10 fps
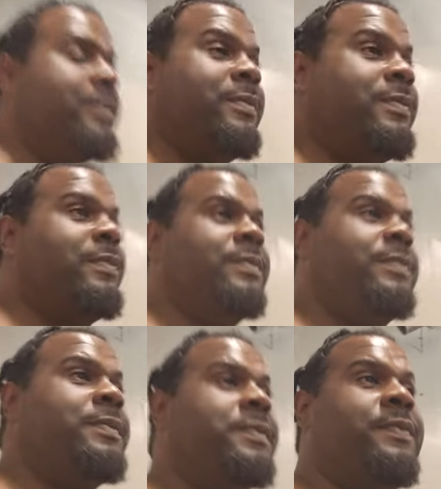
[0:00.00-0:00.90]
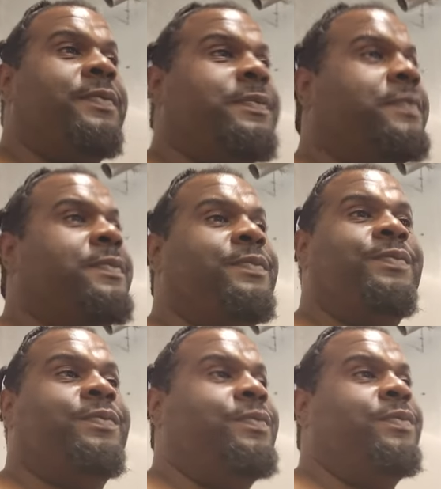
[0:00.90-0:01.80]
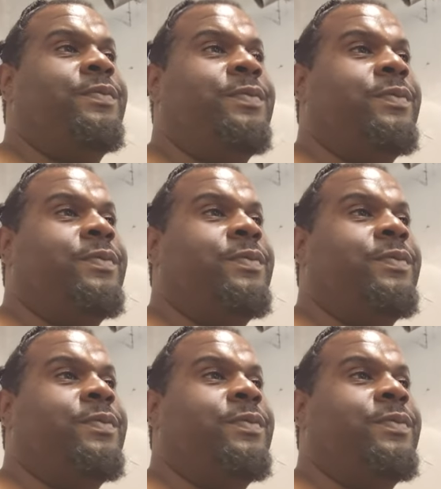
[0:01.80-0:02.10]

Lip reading: (no one is talking)